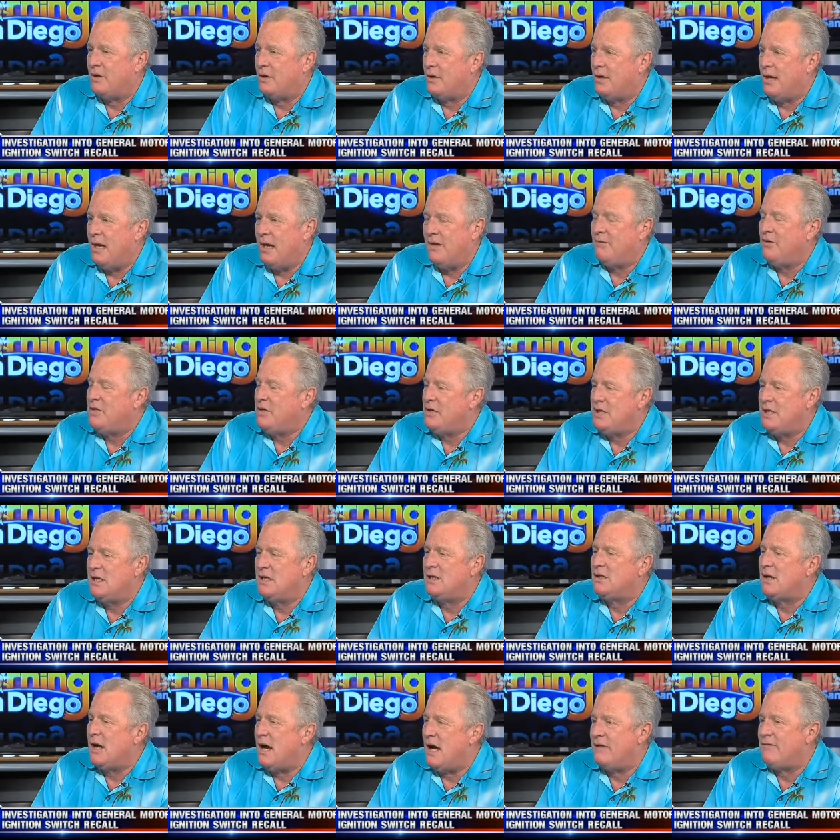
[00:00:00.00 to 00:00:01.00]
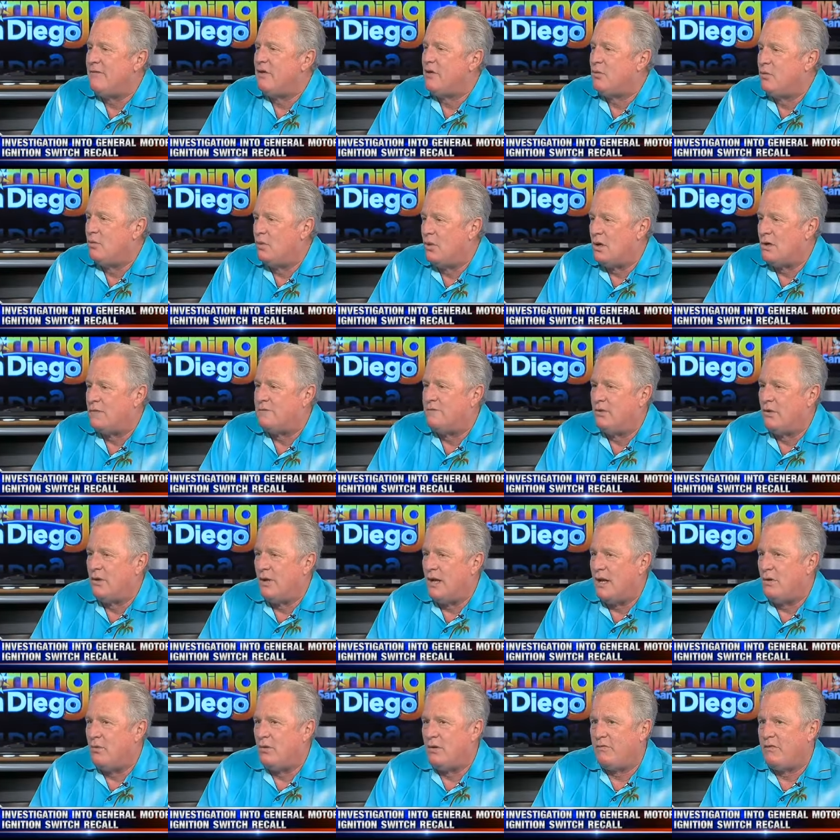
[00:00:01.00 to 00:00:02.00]
Mm -hmm. Every dealer I ever worked for,
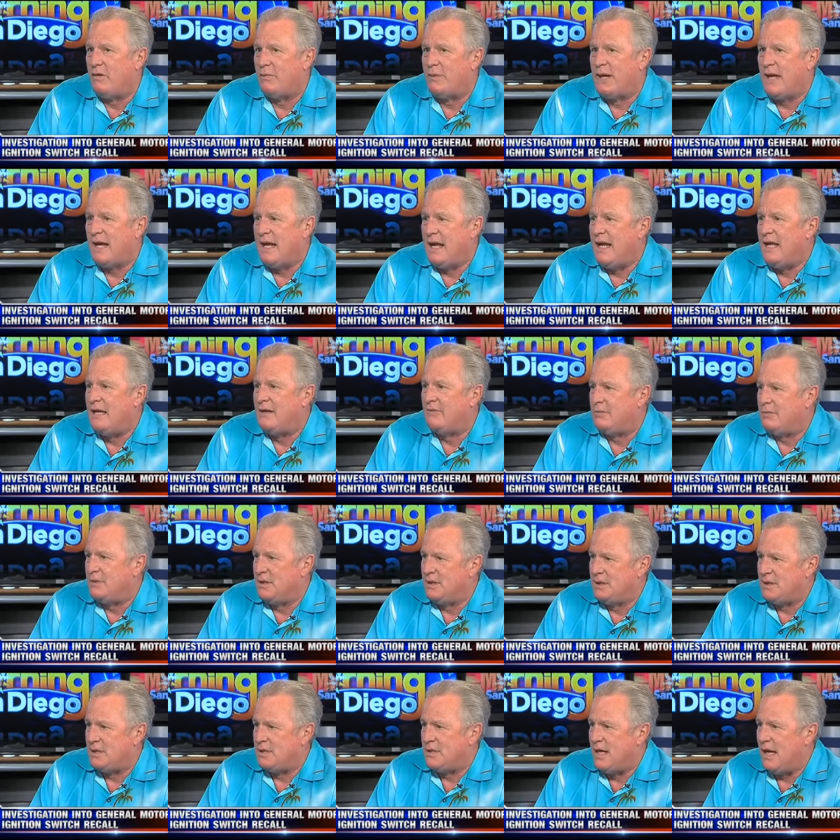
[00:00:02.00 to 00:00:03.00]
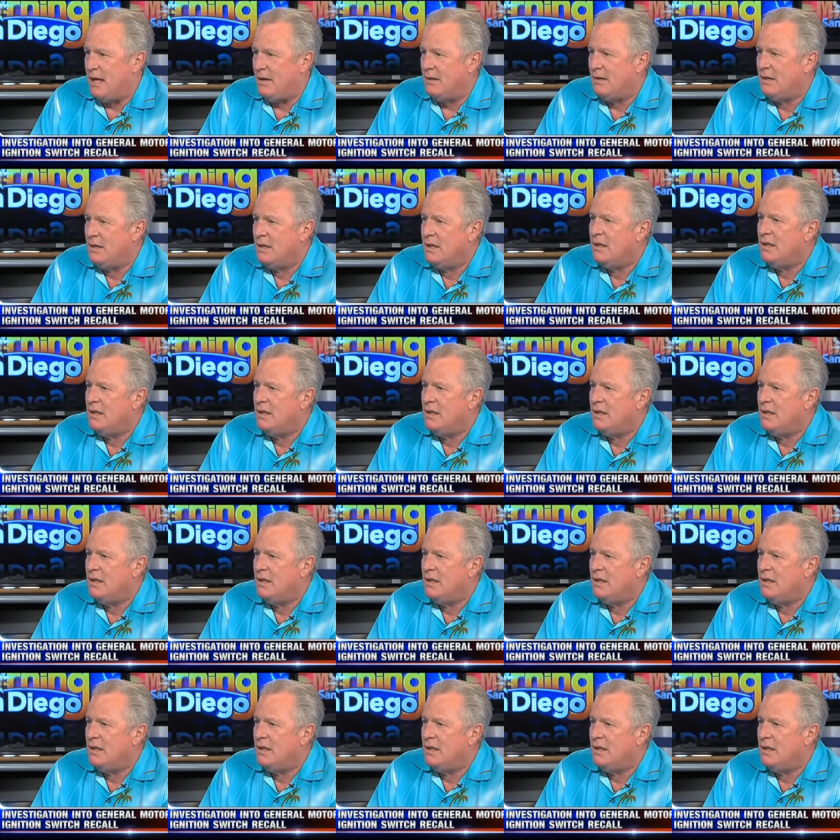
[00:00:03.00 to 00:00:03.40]
and I worked for about eight of them in this town,